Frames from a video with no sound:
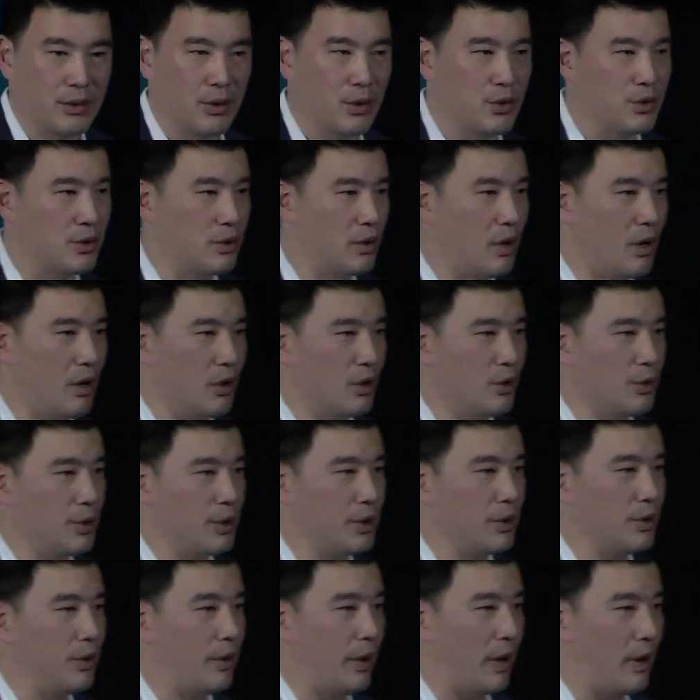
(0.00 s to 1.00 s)
Those are all
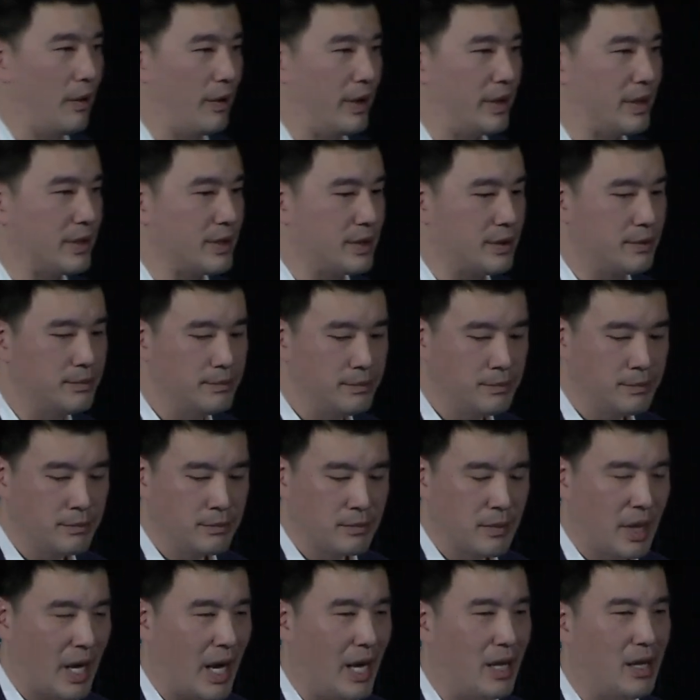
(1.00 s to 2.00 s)
critical areas.
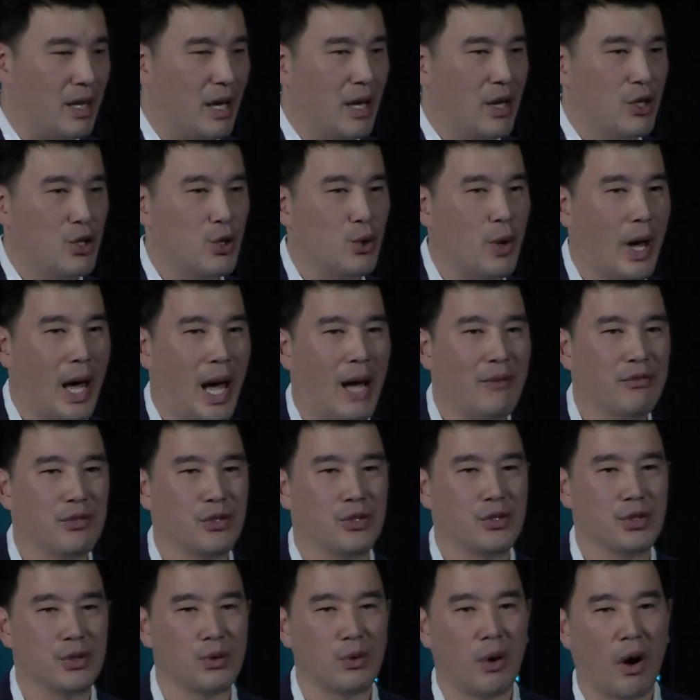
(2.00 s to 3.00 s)
And you have to
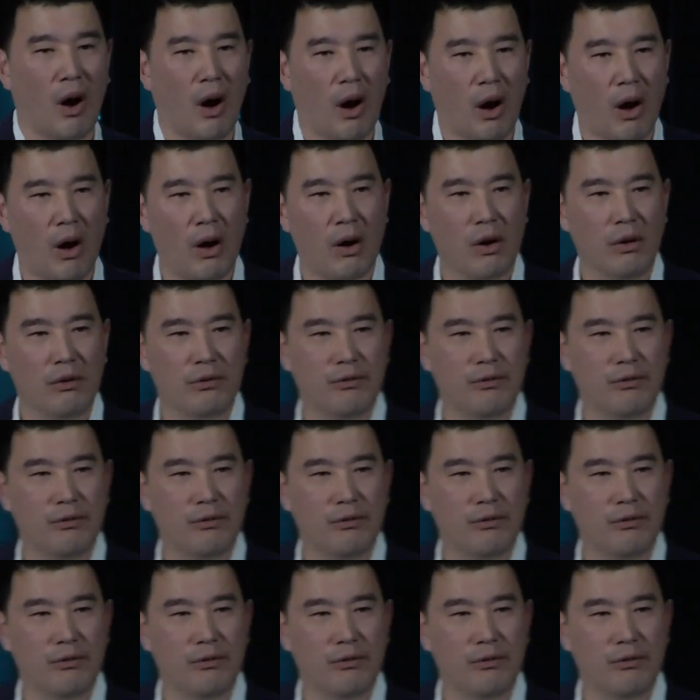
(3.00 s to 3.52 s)
do all